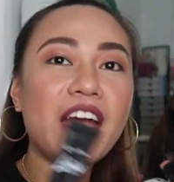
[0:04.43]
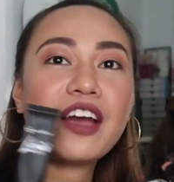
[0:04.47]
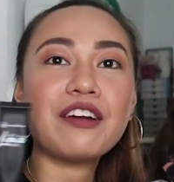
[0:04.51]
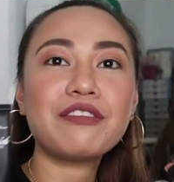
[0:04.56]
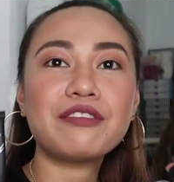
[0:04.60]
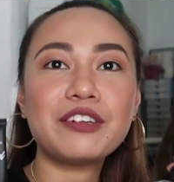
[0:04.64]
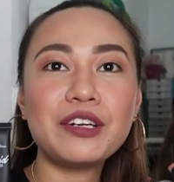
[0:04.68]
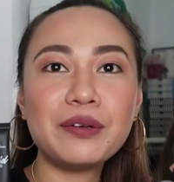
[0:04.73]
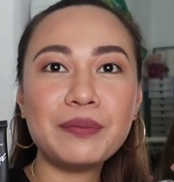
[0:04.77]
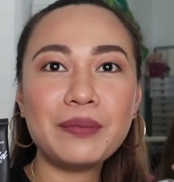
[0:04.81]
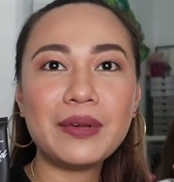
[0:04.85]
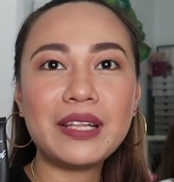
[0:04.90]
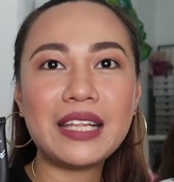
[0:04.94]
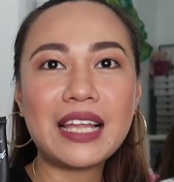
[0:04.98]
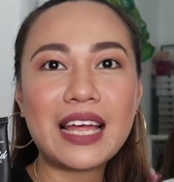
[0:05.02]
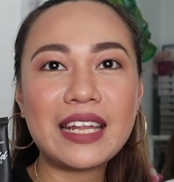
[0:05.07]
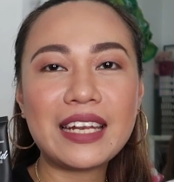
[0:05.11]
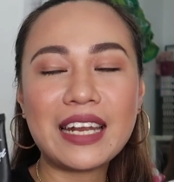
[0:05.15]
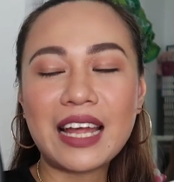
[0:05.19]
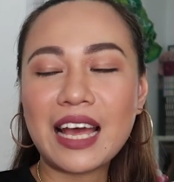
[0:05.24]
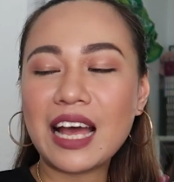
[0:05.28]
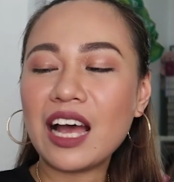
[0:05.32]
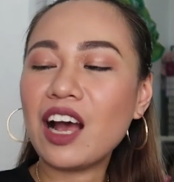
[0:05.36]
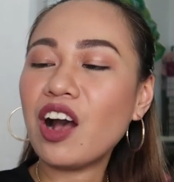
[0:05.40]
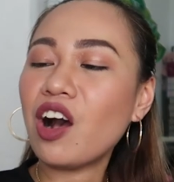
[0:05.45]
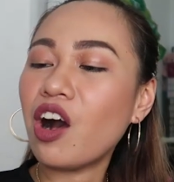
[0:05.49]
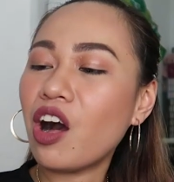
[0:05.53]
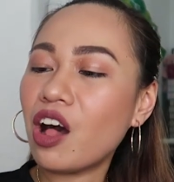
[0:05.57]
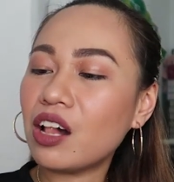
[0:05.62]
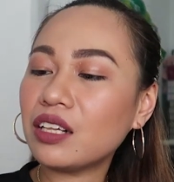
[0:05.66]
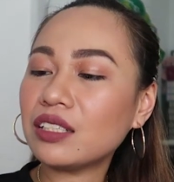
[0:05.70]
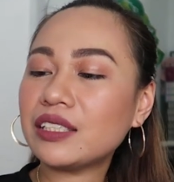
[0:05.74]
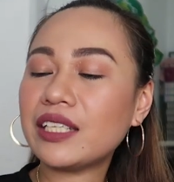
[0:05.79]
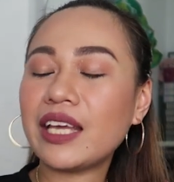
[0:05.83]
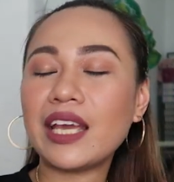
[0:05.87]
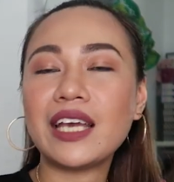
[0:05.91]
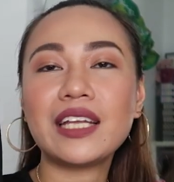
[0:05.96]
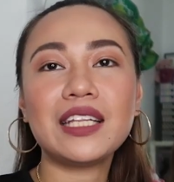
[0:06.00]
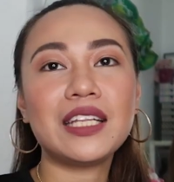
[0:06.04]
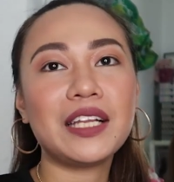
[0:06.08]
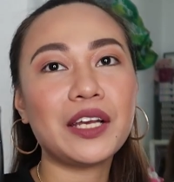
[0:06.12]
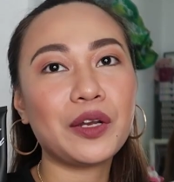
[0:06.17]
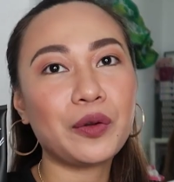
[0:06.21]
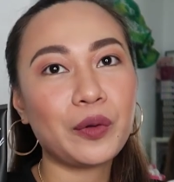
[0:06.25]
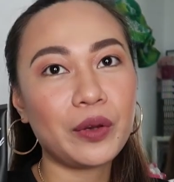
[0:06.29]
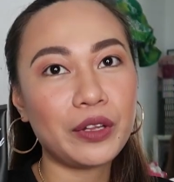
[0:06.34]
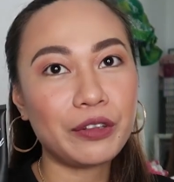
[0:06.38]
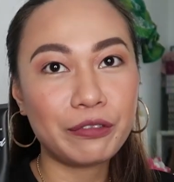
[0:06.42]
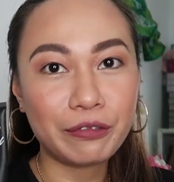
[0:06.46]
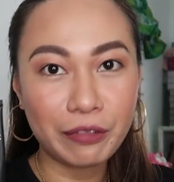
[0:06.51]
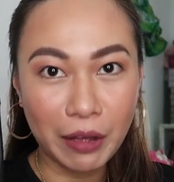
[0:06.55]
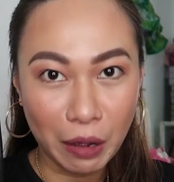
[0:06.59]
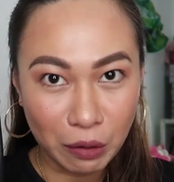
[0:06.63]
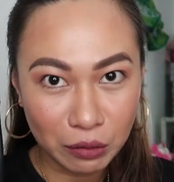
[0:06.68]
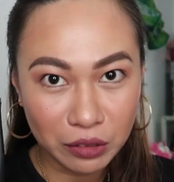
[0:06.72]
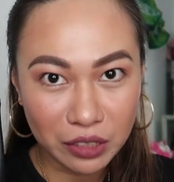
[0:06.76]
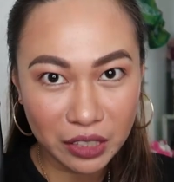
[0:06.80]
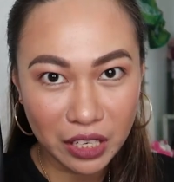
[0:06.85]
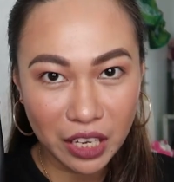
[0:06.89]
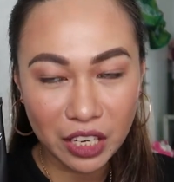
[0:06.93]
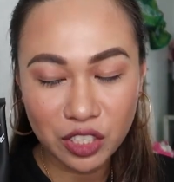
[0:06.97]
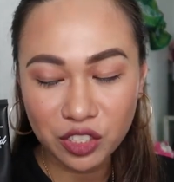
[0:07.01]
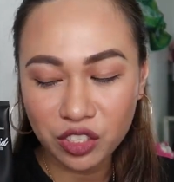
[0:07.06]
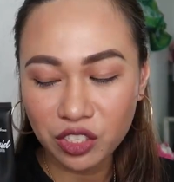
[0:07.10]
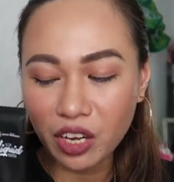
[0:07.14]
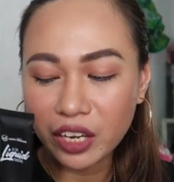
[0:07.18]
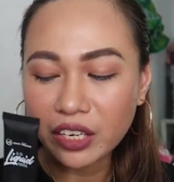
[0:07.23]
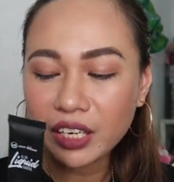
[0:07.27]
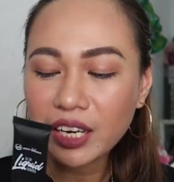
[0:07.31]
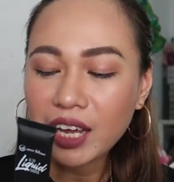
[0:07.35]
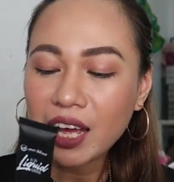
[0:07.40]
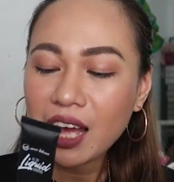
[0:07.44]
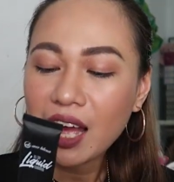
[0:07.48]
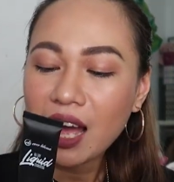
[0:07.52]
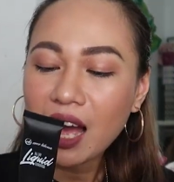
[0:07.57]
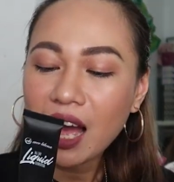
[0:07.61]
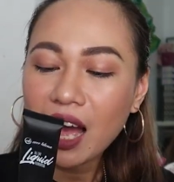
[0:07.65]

Bilena All Day Liquid Foundation.